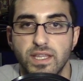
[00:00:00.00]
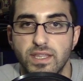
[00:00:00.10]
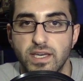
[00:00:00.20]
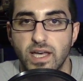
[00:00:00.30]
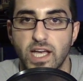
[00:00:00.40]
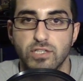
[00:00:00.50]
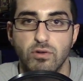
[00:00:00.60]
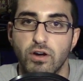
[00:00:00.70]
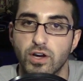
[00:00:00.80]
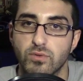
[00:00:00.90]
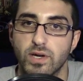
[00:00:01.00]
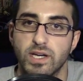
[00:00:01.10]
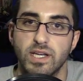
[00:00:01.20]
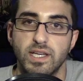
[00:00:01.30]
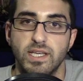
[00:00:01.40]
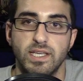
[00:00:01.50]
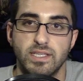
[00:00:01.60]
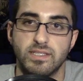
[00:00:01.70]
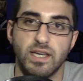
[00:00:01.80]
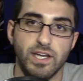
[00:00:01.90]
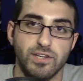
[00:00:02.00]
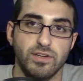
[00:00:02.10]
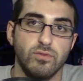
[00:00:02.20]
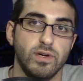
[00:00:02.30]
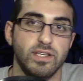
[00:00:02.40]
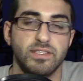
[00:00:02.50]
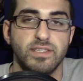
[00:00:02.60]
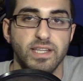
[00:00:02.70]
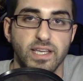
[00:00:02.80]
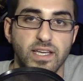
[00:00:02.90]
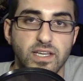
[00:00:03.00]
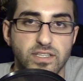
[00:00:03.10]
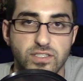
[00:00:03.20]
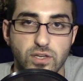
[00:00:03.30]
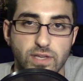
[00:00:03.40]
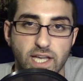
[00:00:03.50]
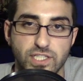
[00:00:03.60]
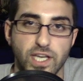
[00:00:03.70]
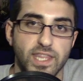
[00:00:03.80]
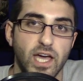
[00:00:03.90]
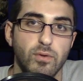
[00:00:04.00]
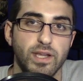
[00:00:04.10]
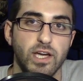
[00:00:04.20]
The actual hardware is under it where it's sitting. So yeah, check that one